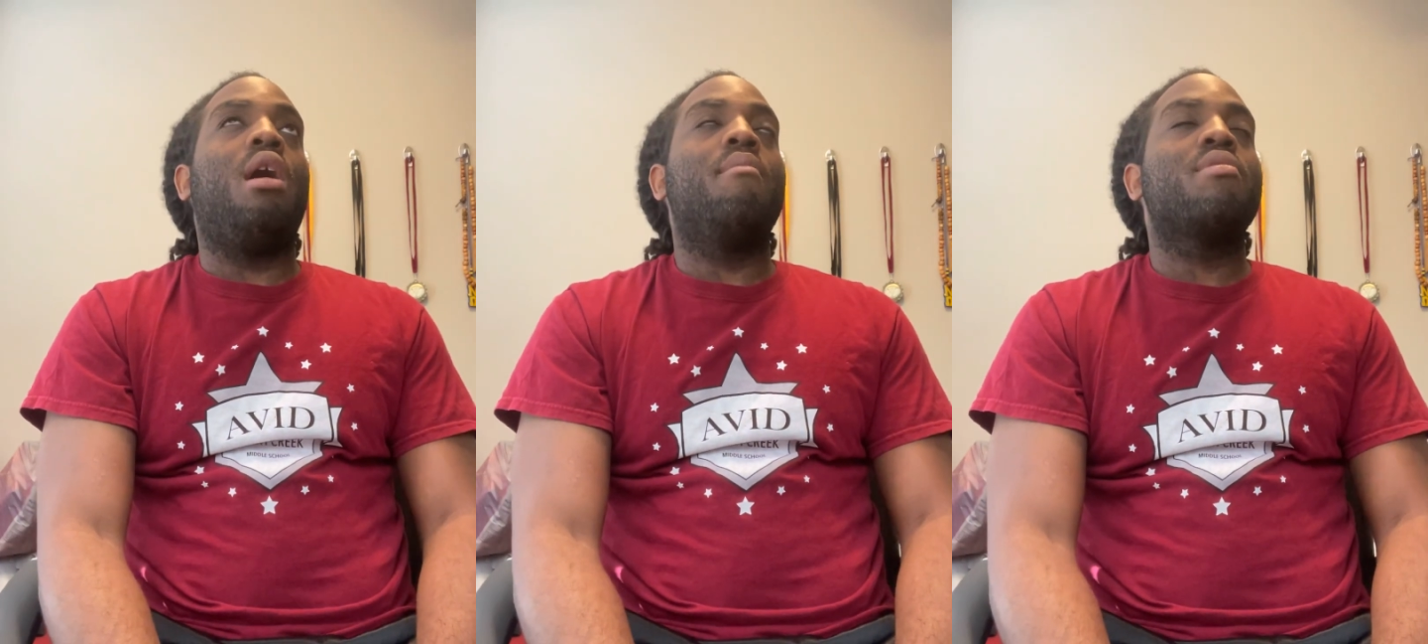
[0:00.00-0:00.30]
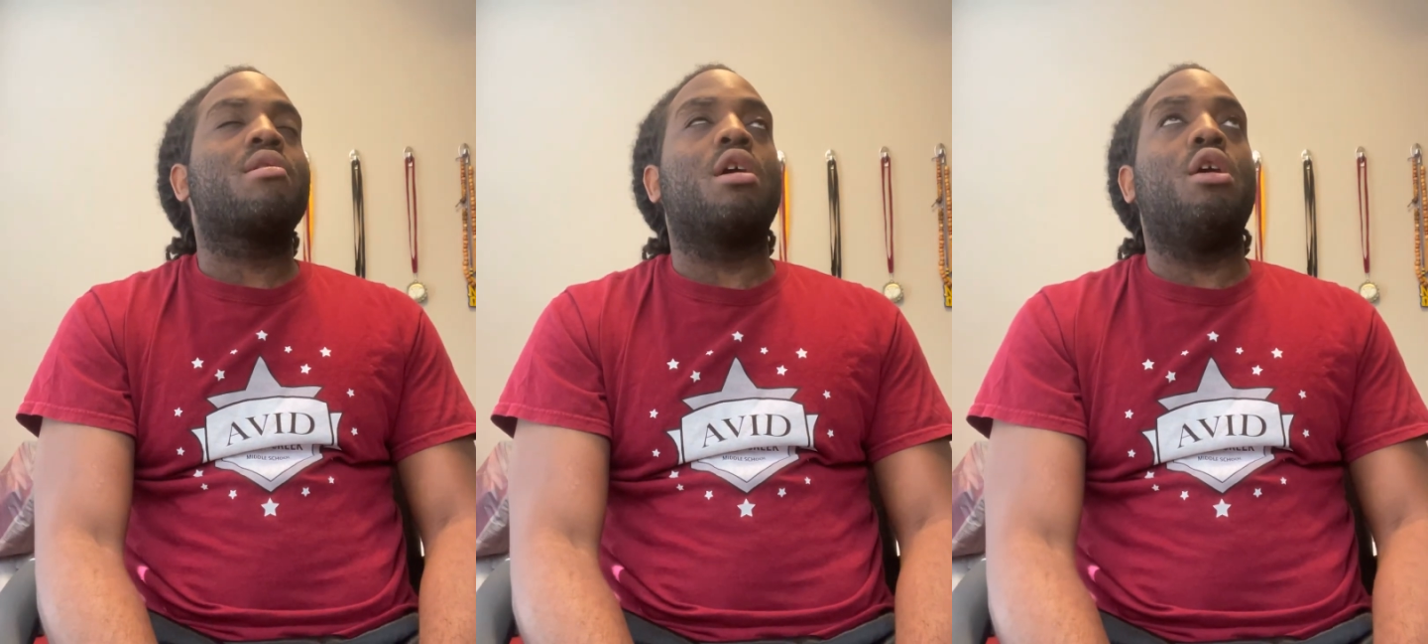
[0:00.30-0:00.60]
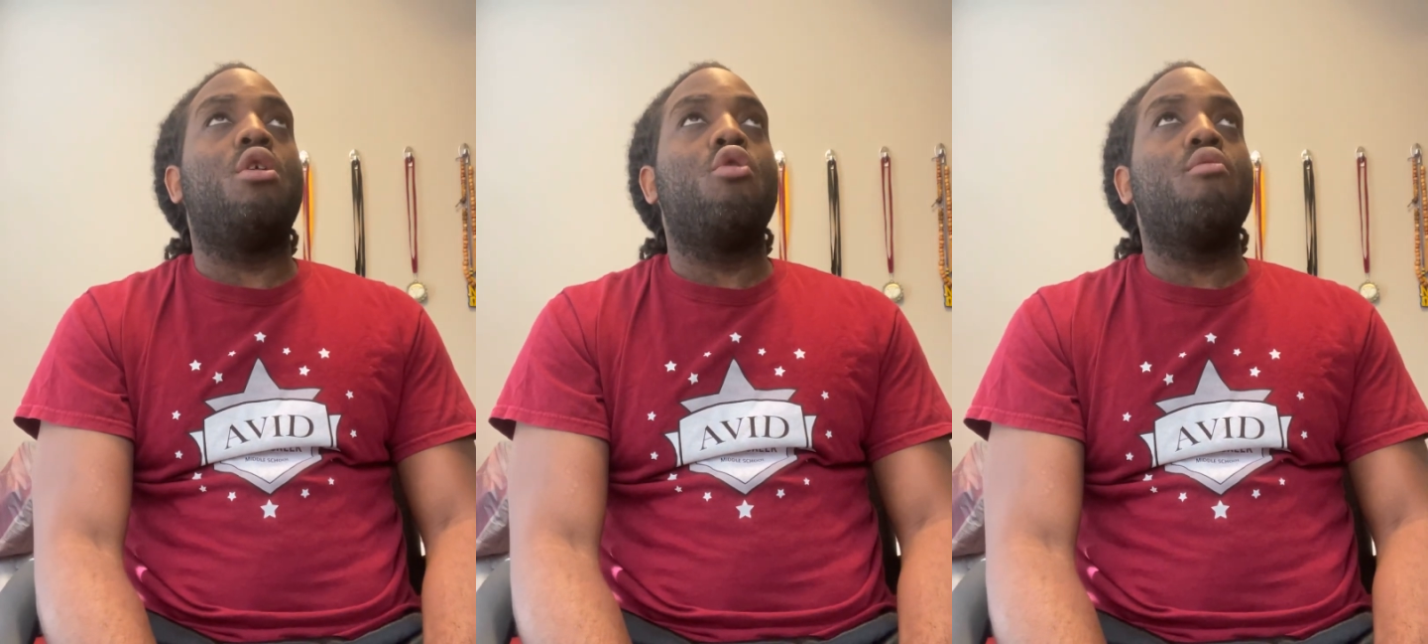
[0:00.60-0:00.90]

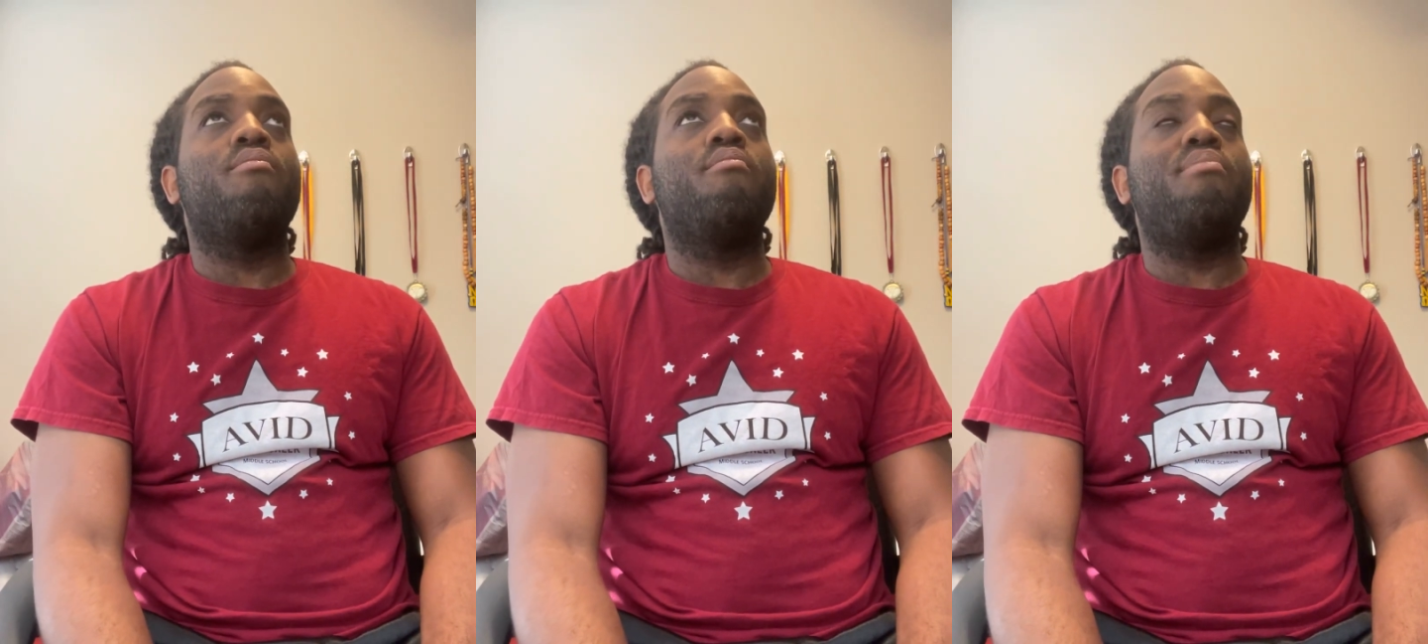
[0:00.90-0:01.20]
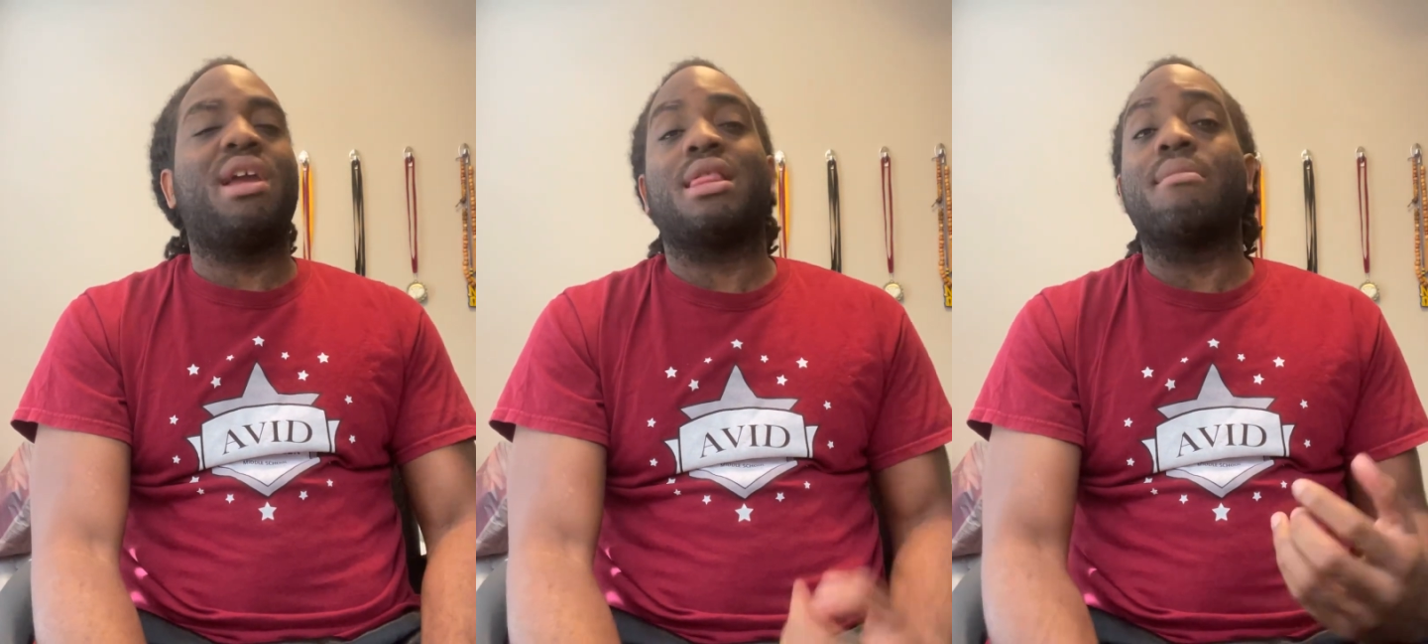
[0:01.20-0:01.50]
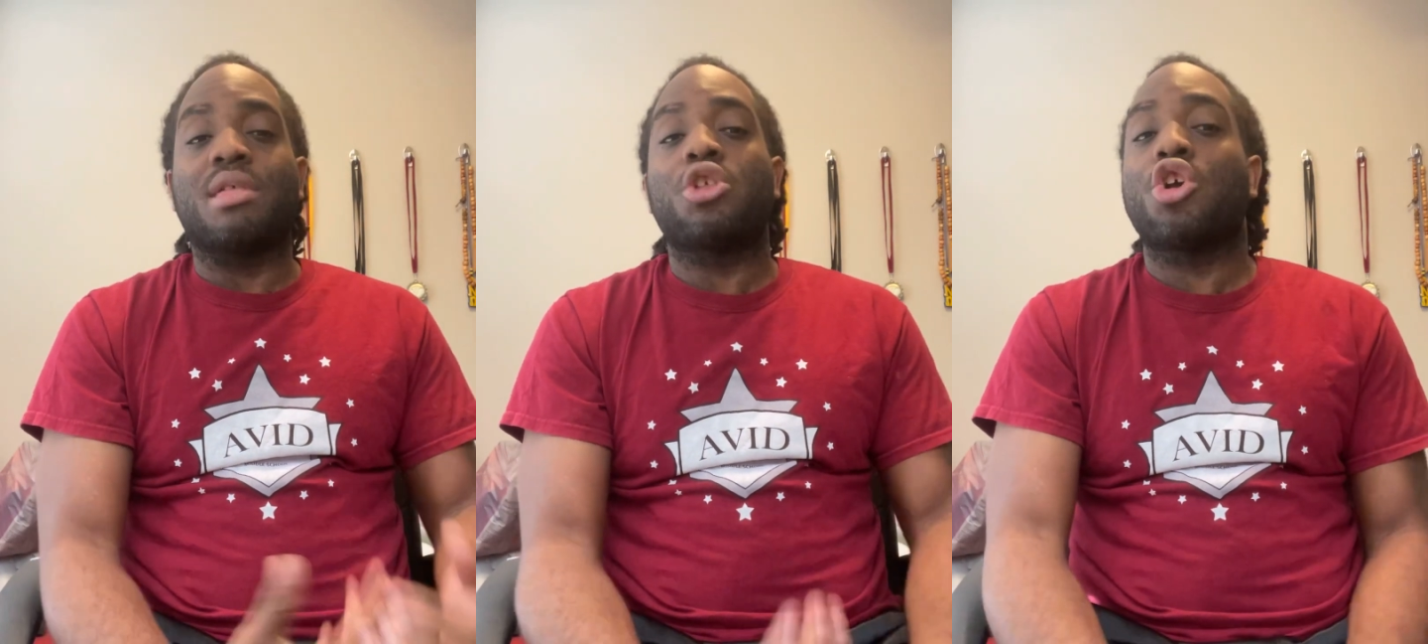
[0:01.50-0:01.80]
So because
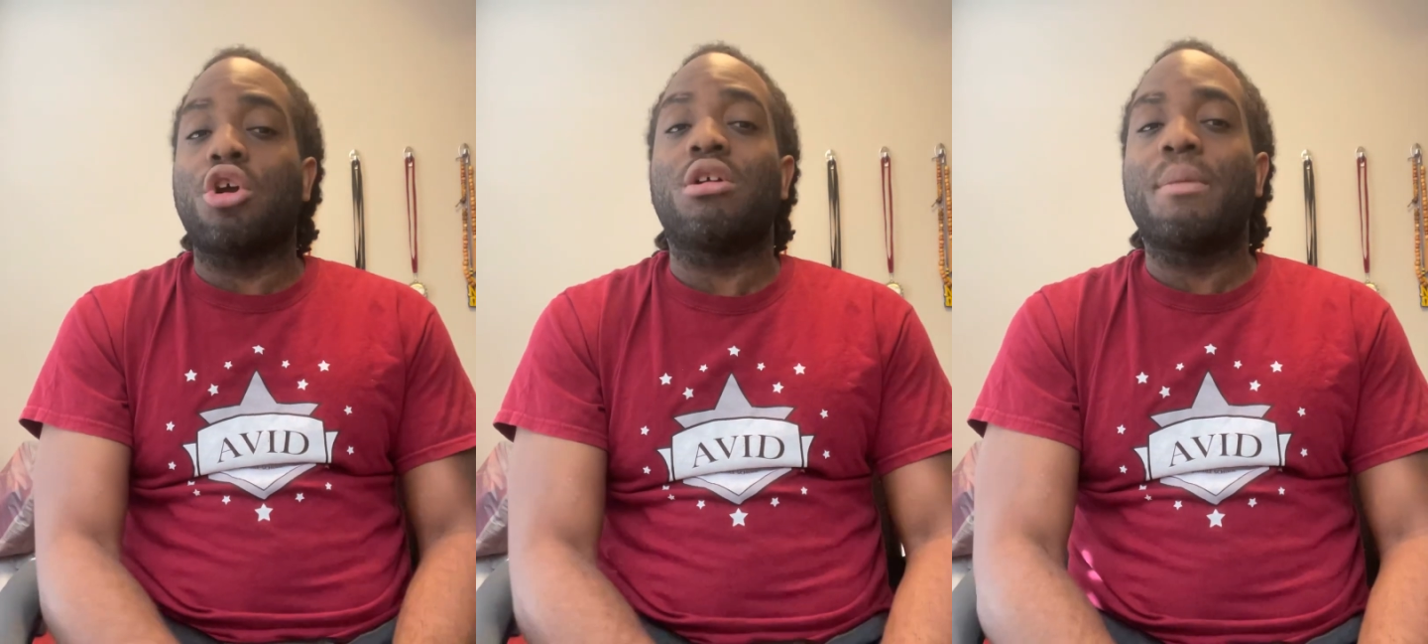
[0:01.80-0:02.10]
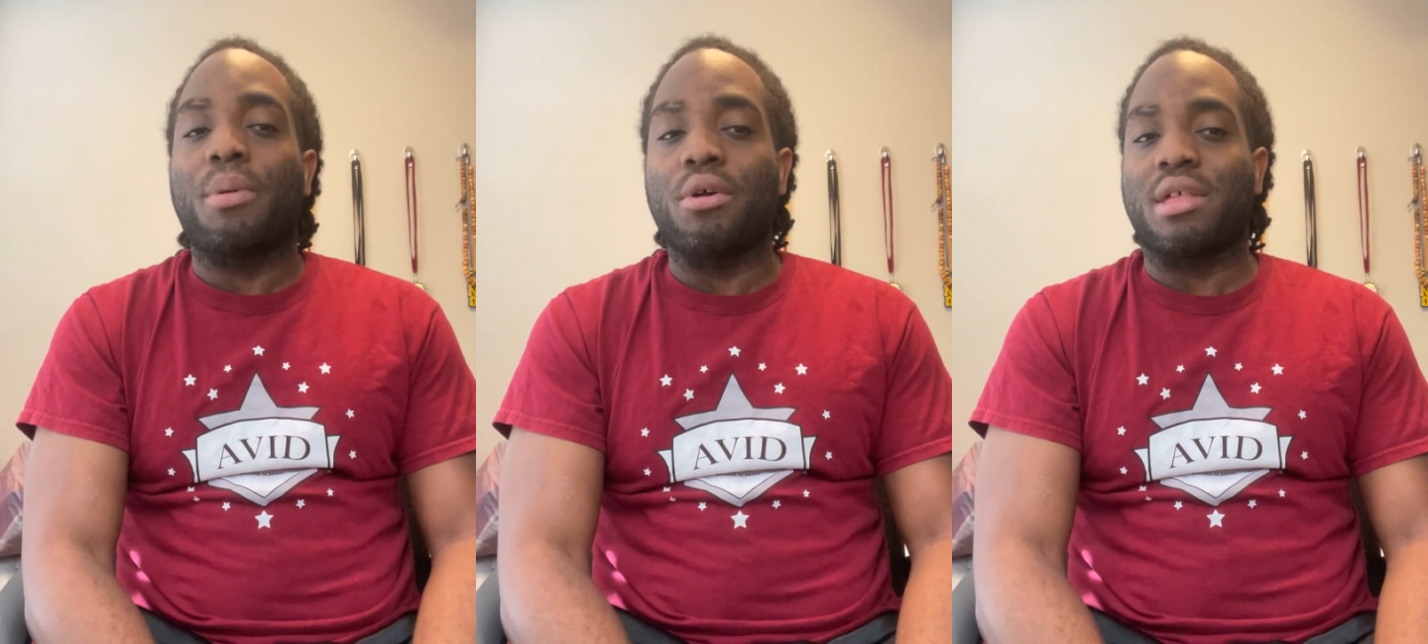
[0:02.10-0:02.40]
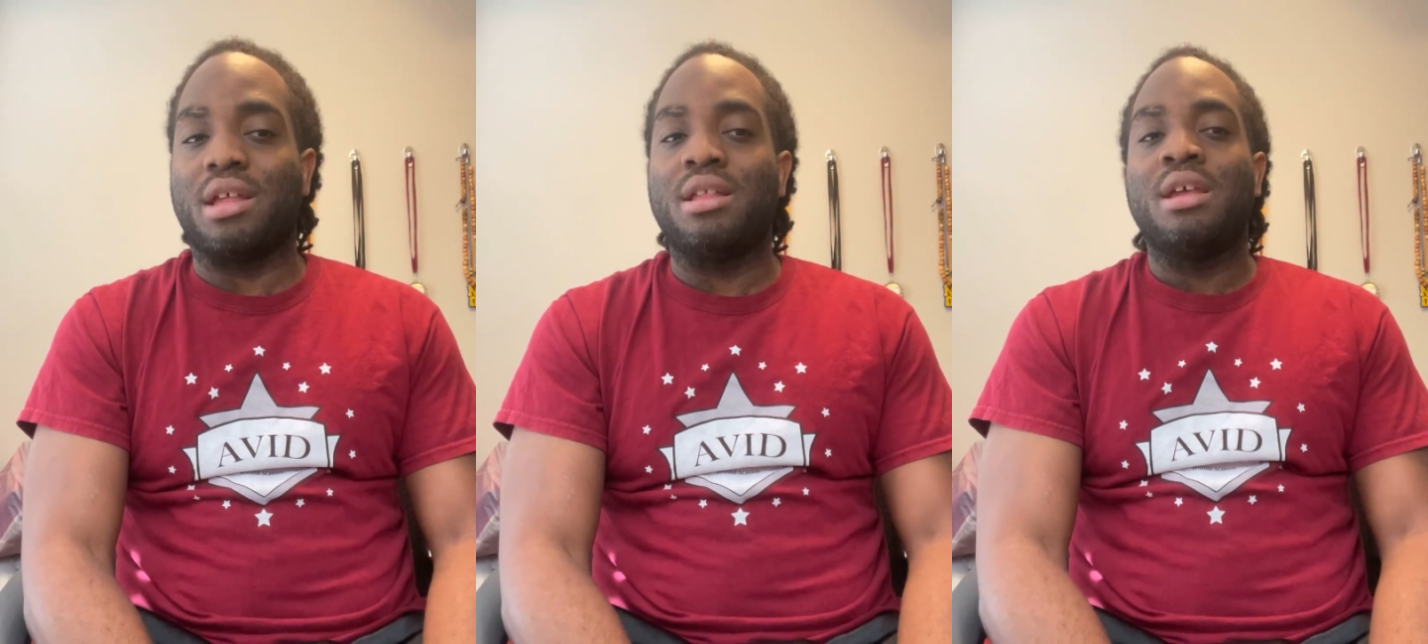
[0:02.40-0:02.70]
I'm such an early
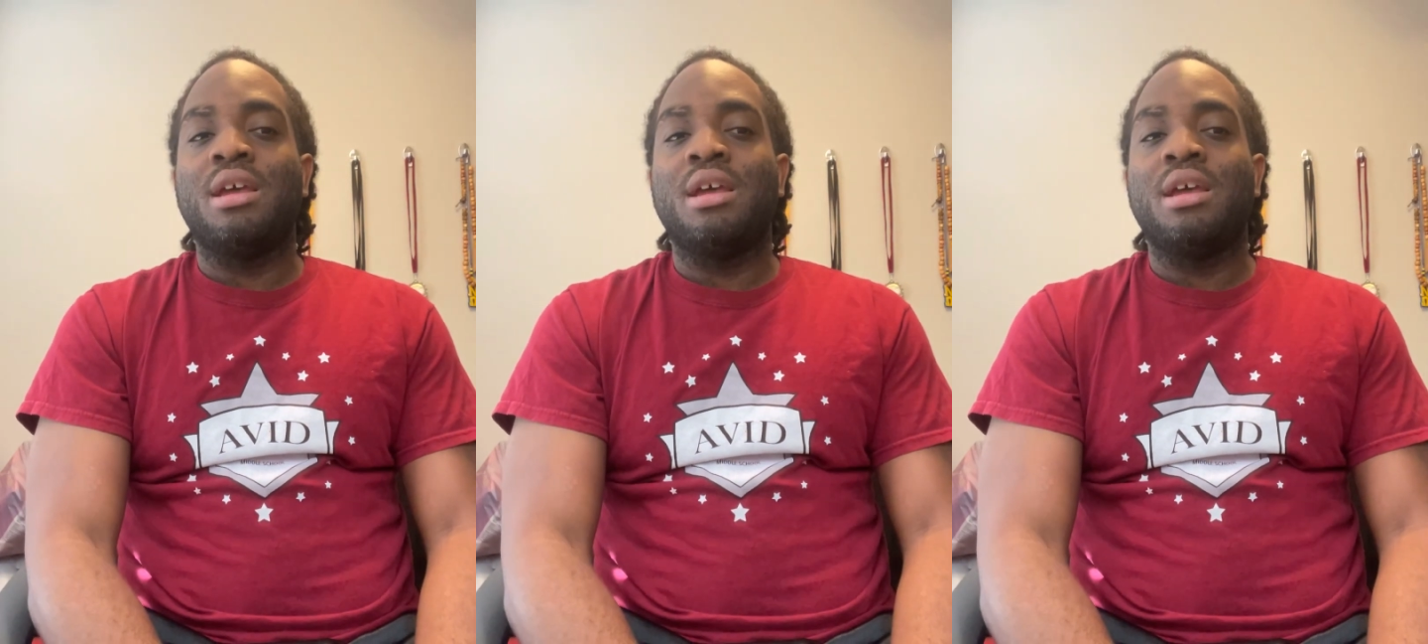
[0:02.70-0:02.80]
person,